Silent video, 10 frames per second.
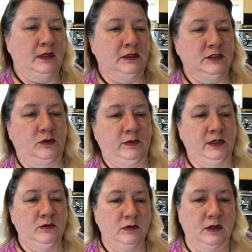so we
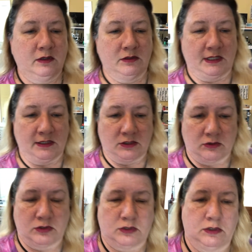knew all those
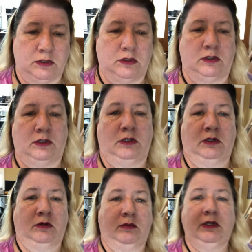answers.
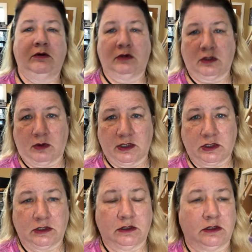We knew all the
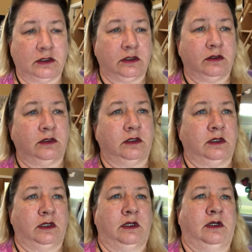questions.
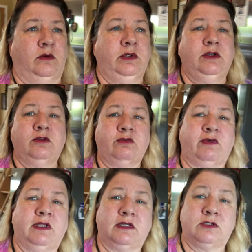We knew the
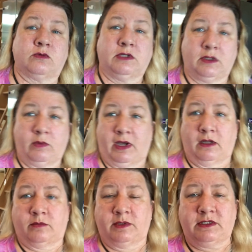feelings really
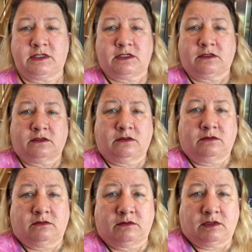well, but still
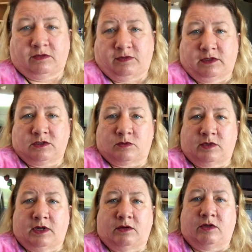the feelings were
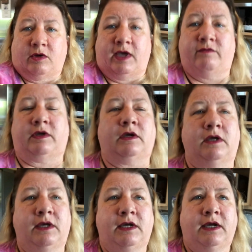there and they were heavy.
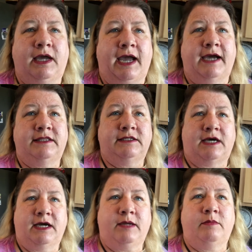At the
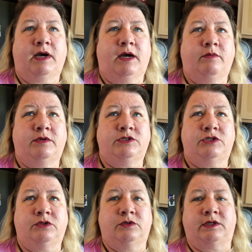time, I was
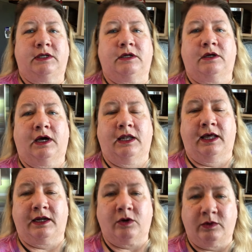doing a
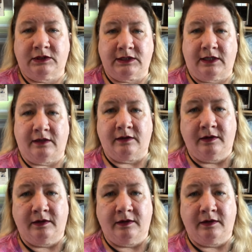lot of quilting.